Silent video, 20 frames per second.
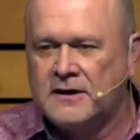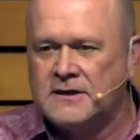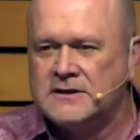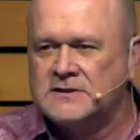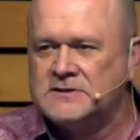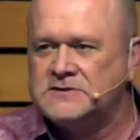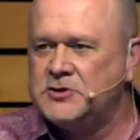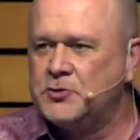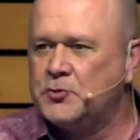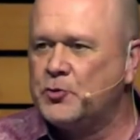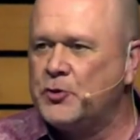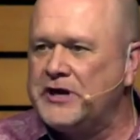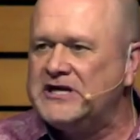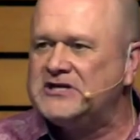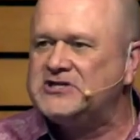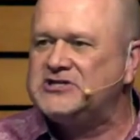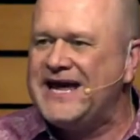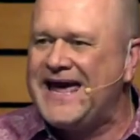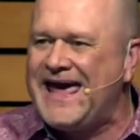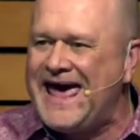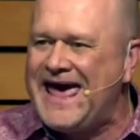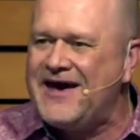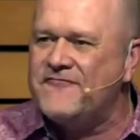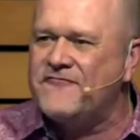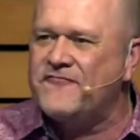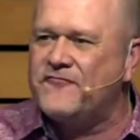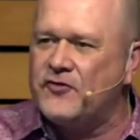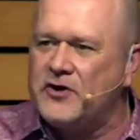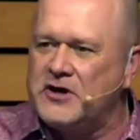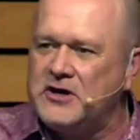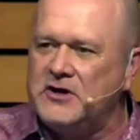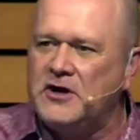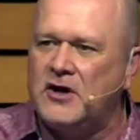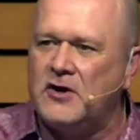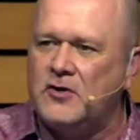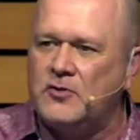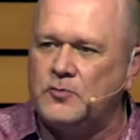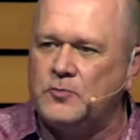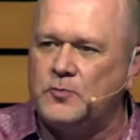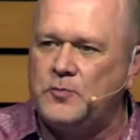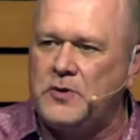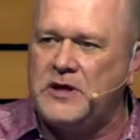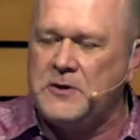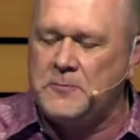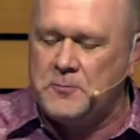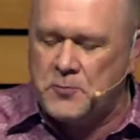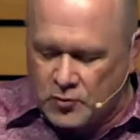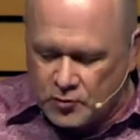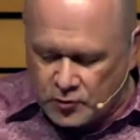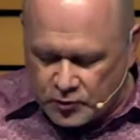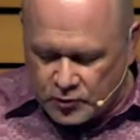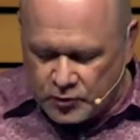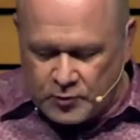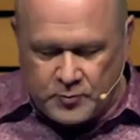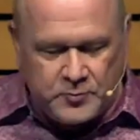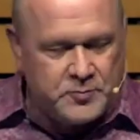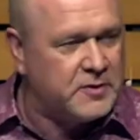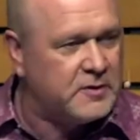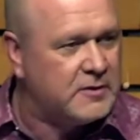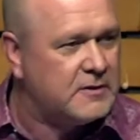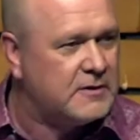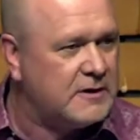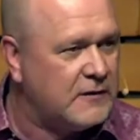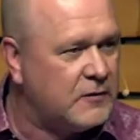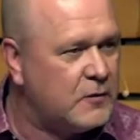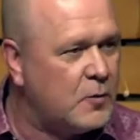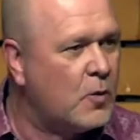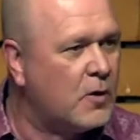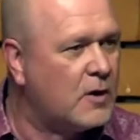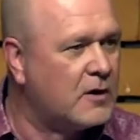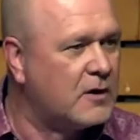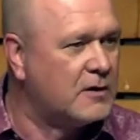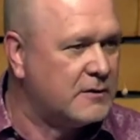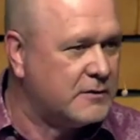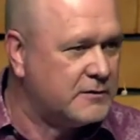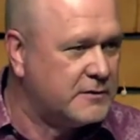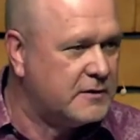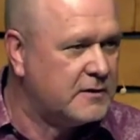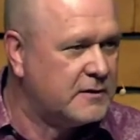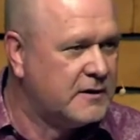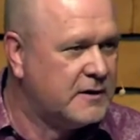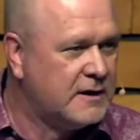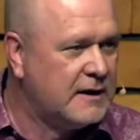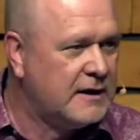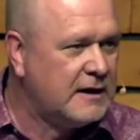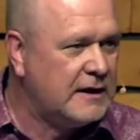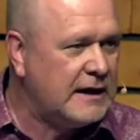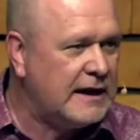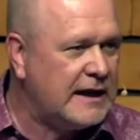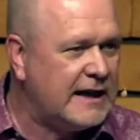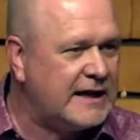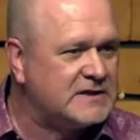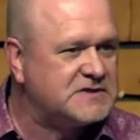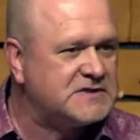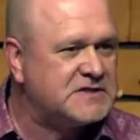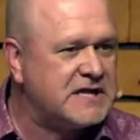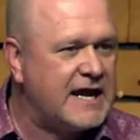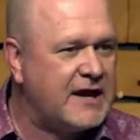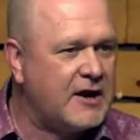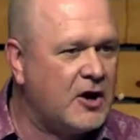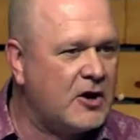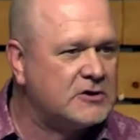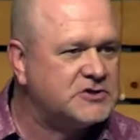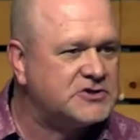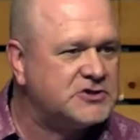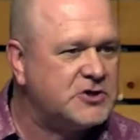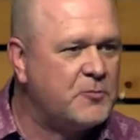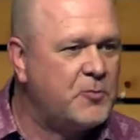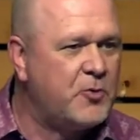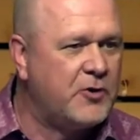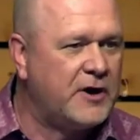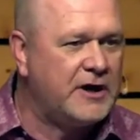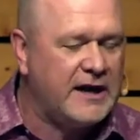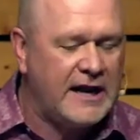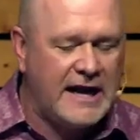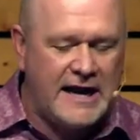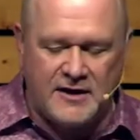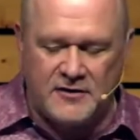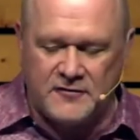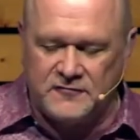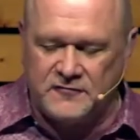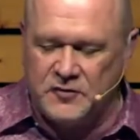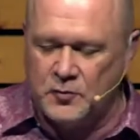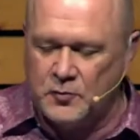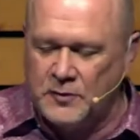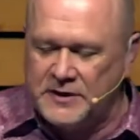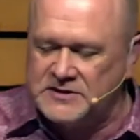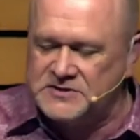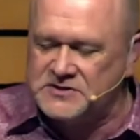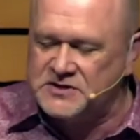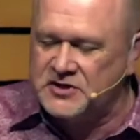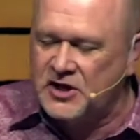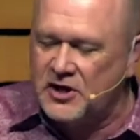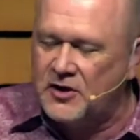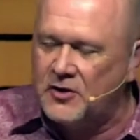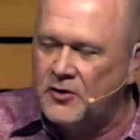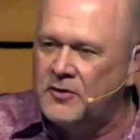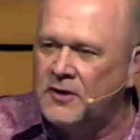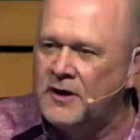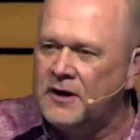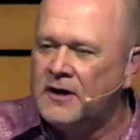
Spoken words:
to reach every known people group in the world. And as Stan also pointed out a few weeks ago,